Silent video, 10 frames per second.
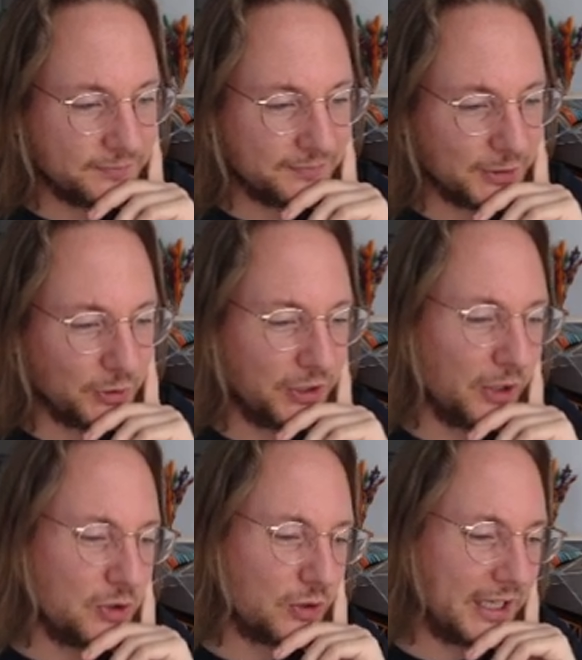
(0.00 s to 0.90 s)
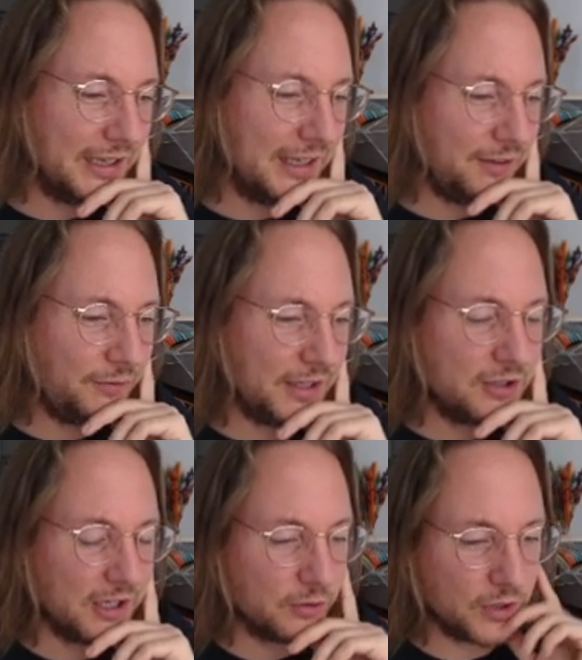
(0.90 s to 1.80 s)
Although drain life and
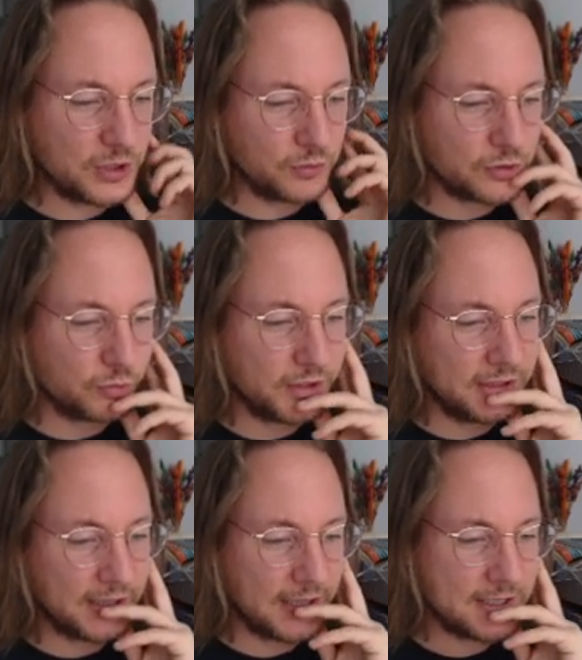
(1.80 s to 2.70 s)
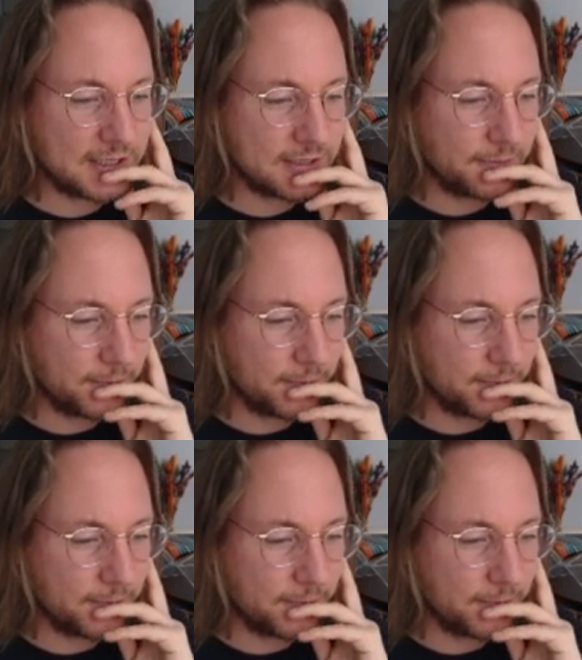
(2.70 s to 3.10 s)
dark rituals really nice.